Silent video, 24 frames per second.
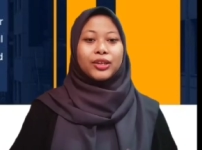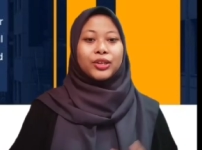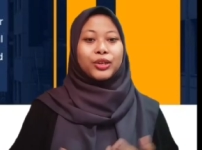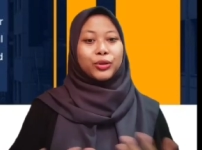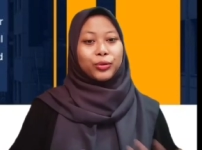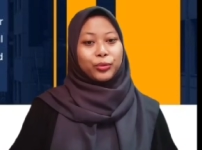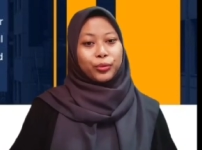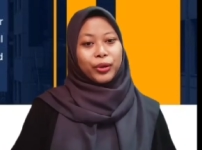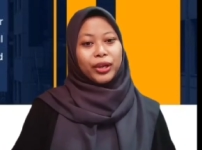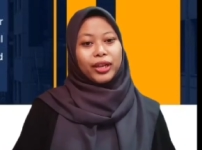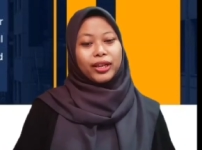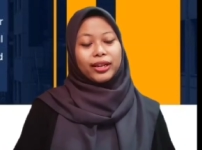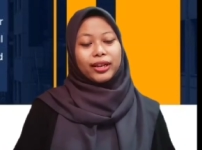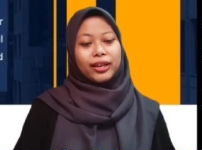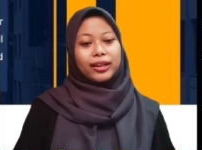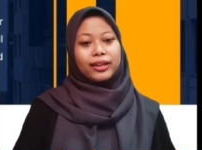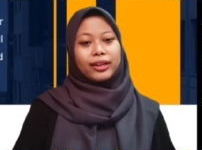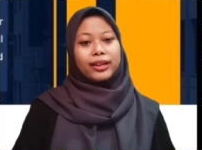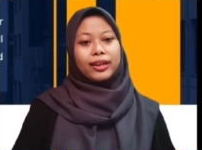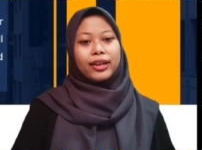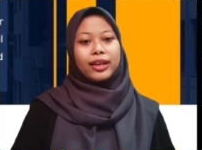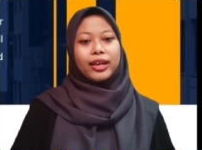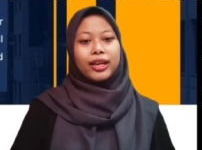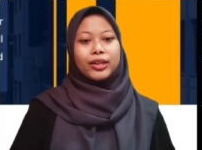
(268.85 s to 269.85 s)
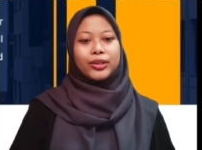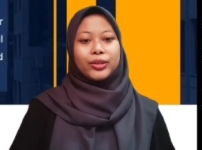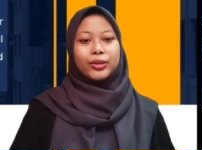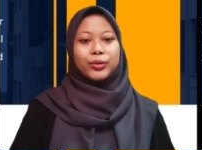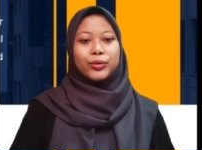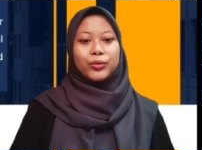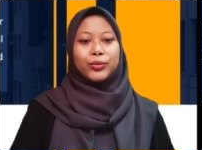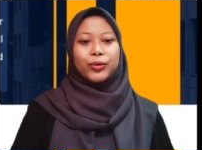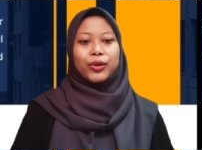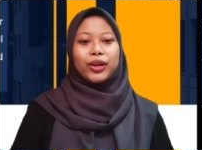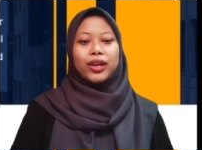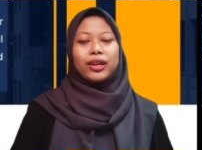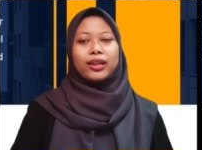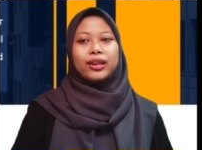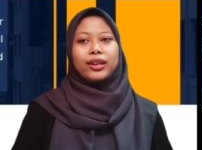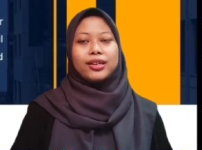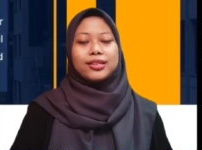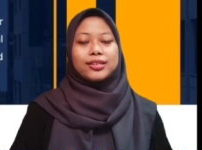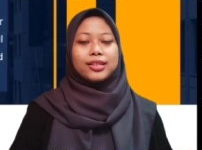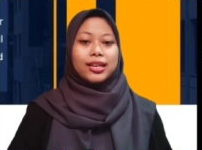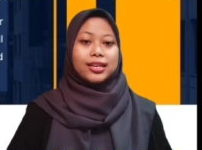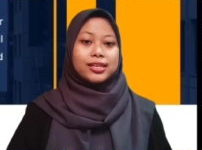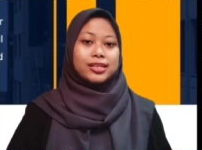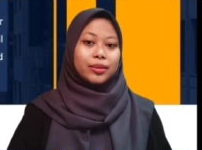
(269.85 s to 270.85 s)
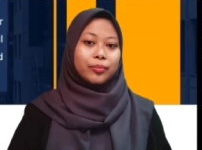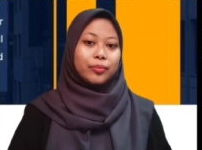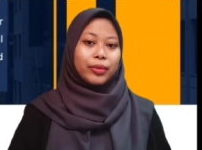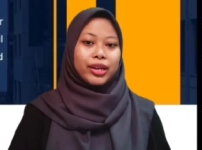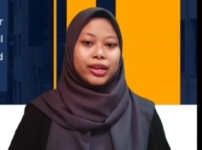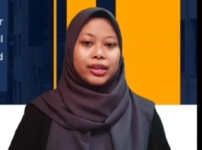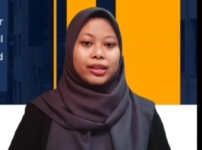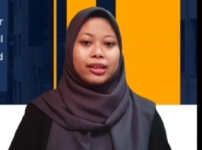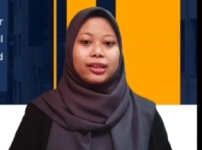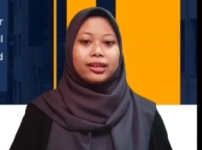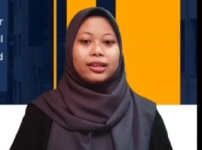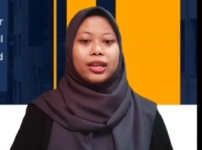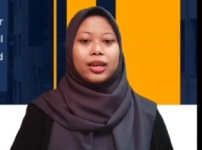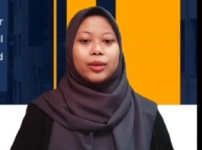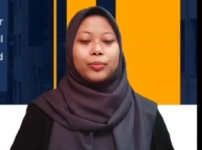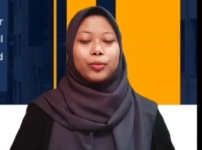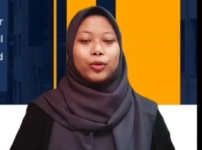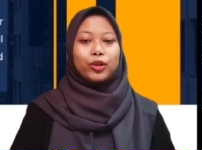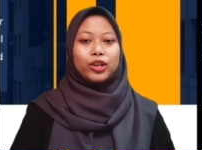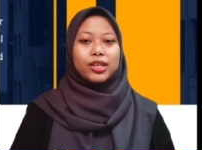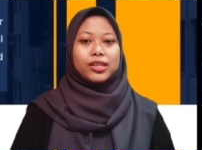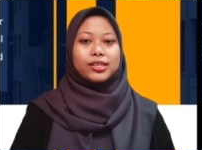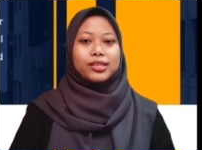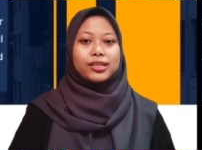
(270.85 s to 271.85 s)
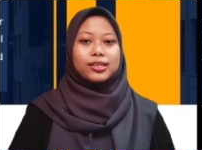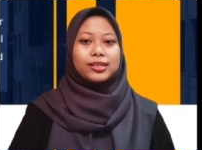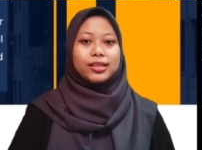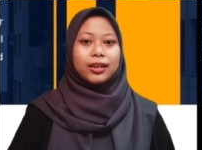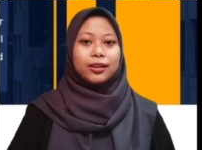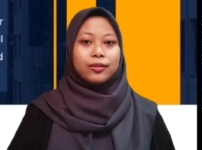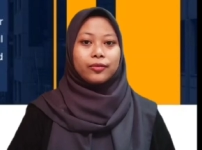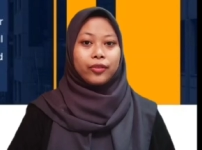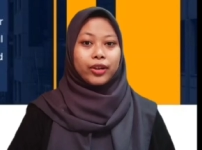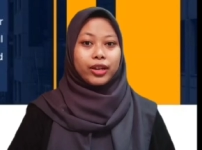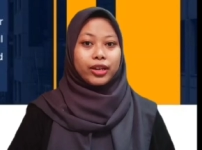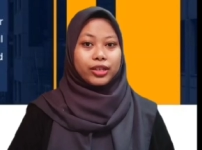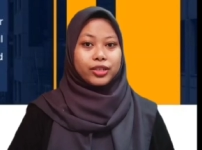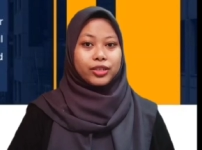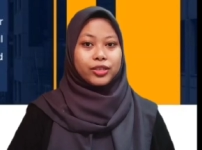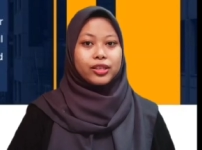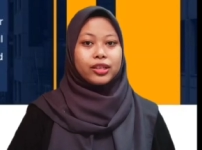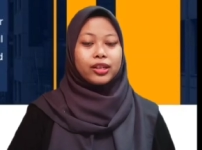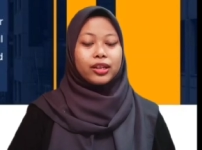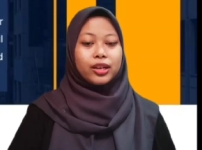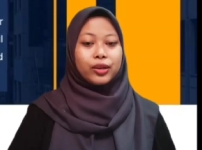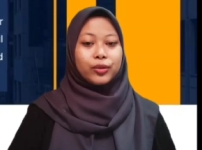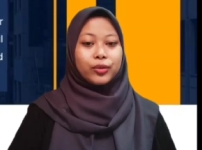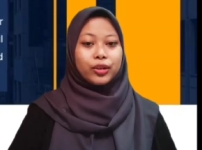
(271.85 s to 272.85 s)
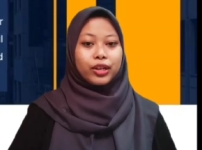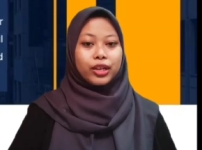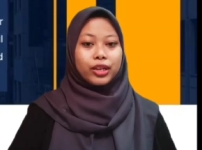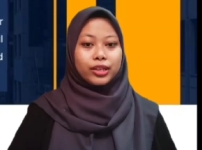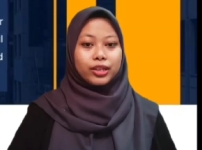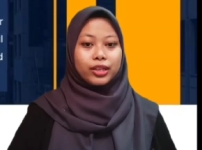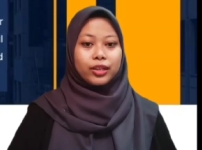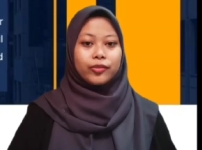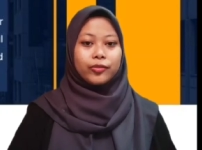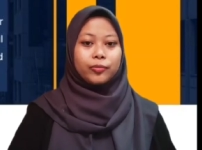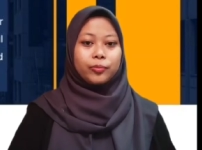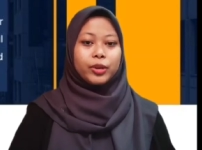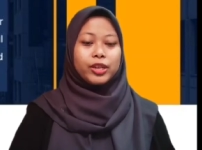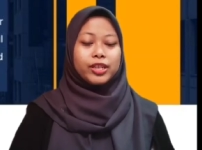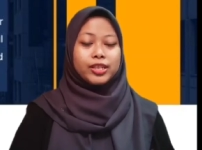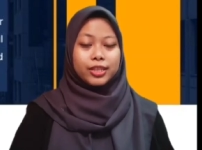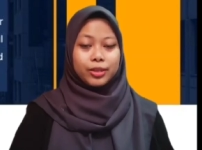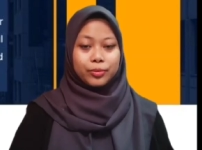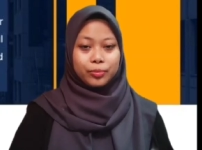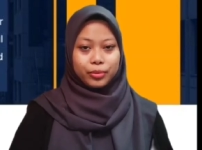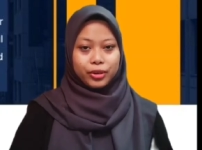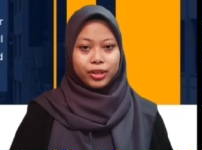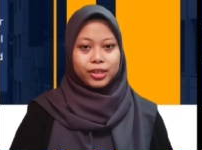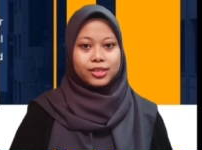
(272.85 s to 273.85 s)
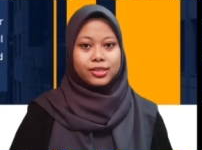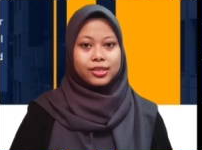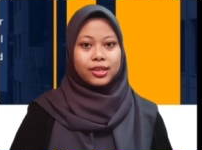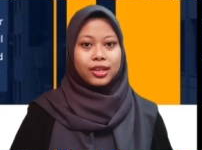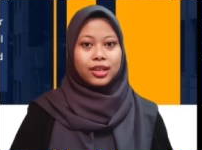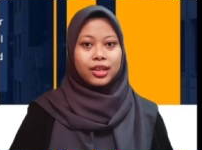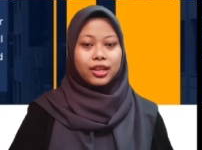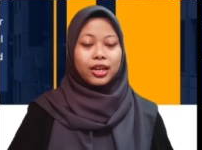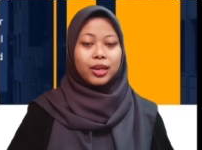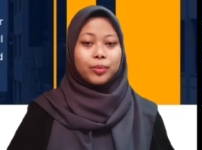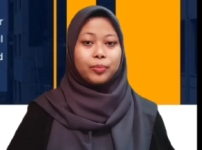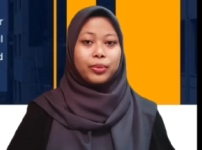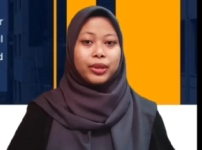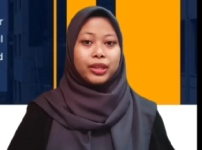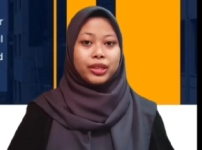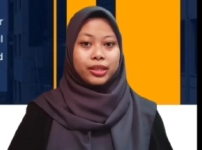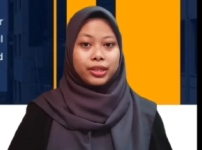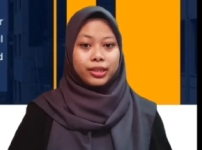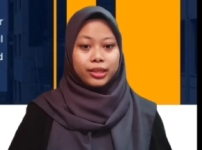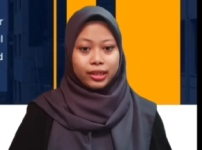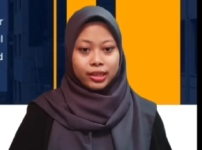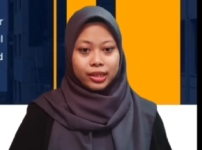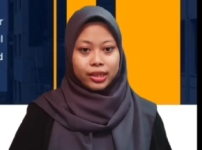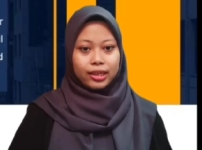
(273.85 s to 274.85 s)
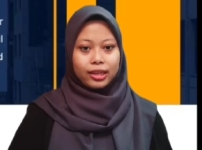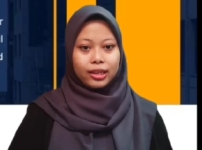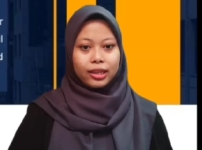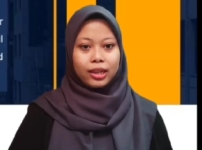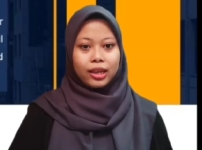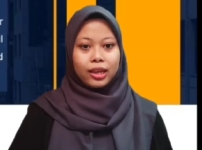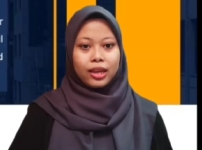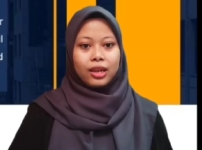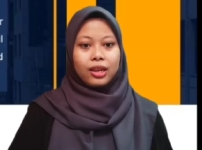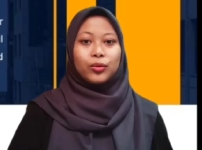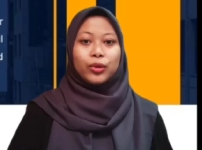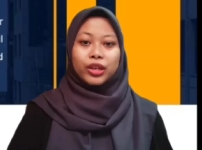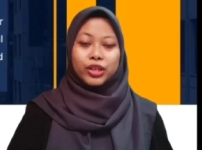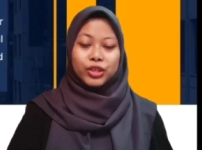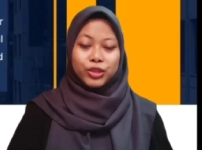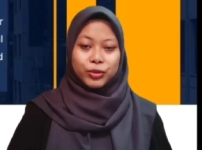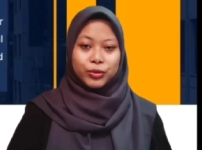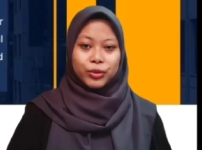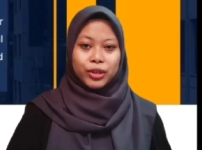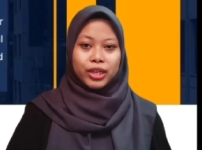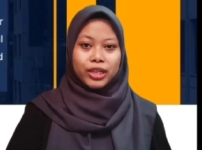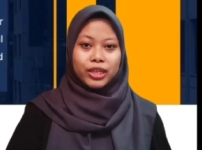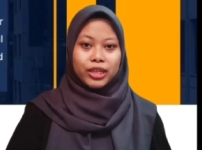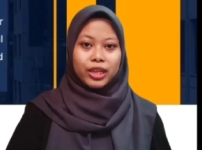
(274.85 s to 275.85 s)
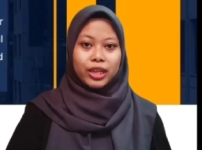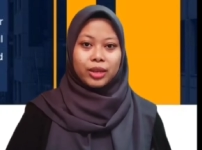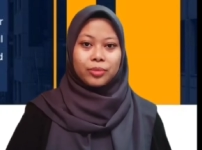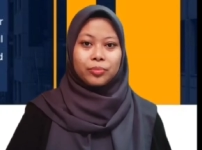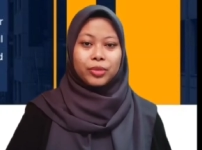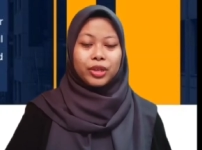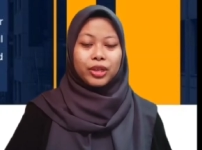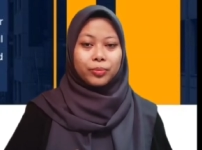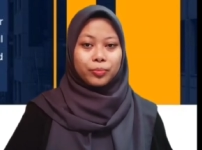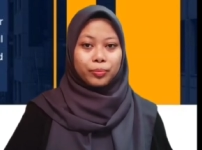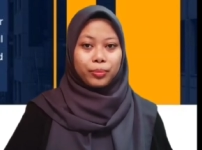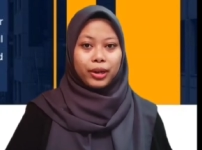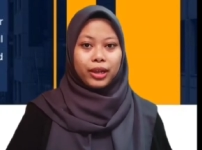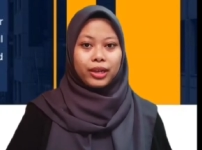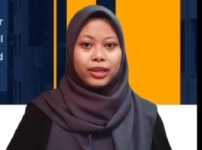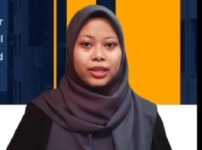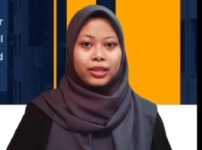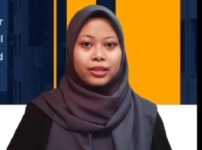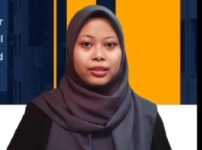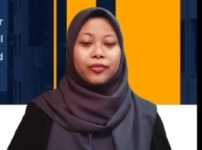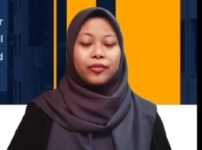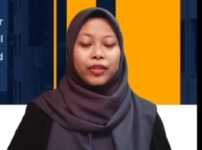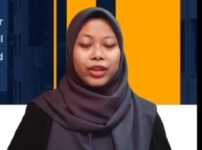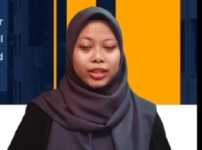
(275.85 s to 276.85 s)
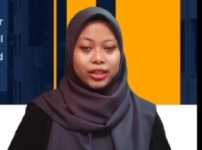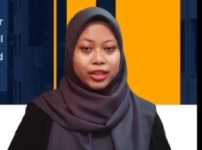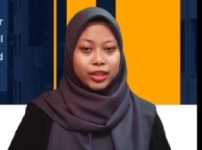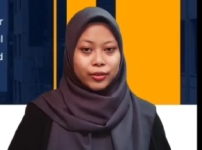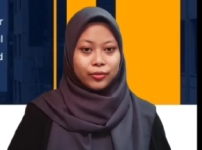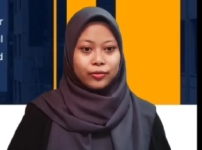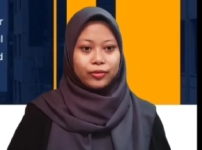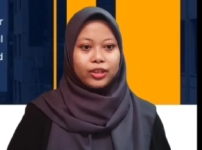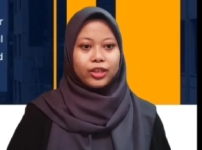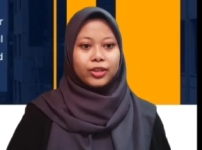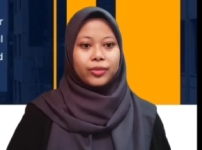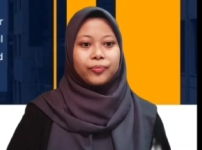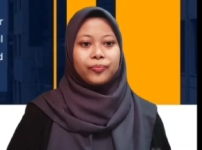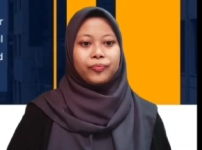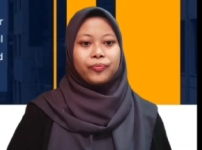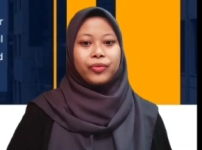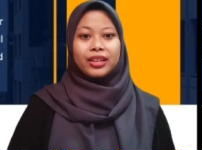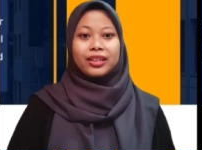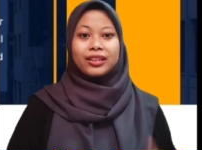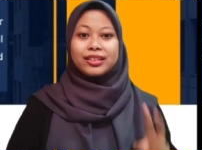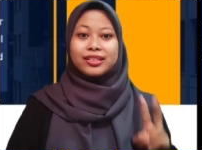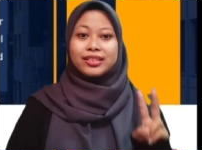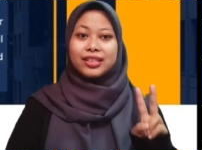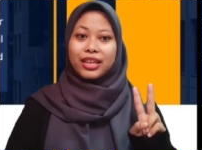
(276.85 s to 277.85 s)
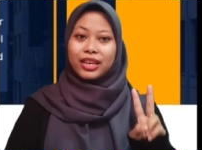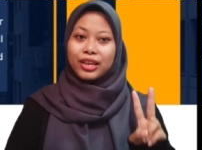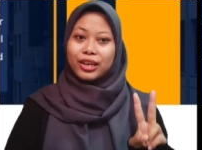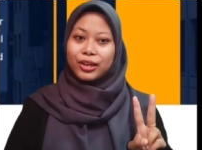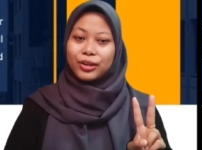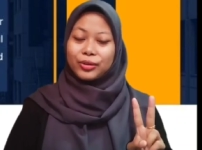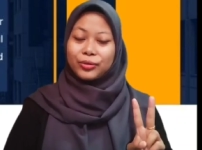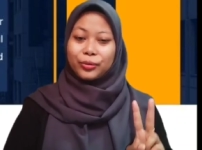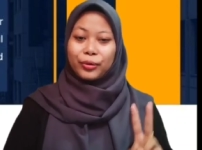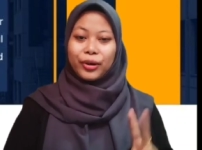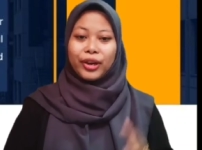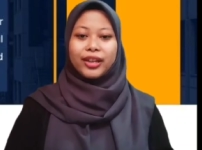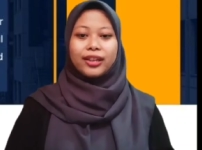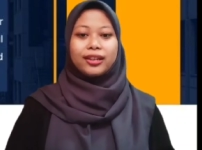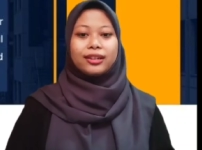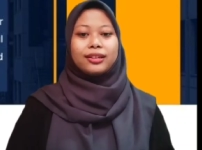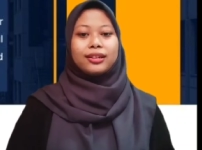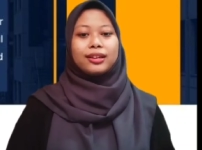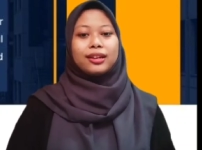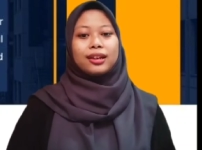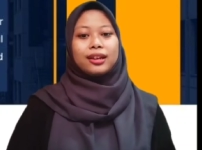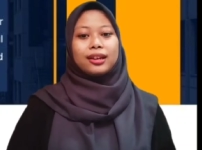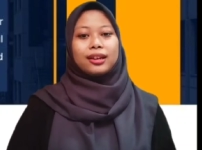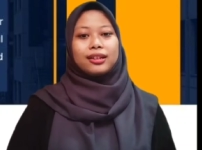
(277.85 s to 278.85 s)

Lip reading: The way that they can do it is examining their policies and financial regulative principles repeatedly to ensure it can be applied effectively. The second one,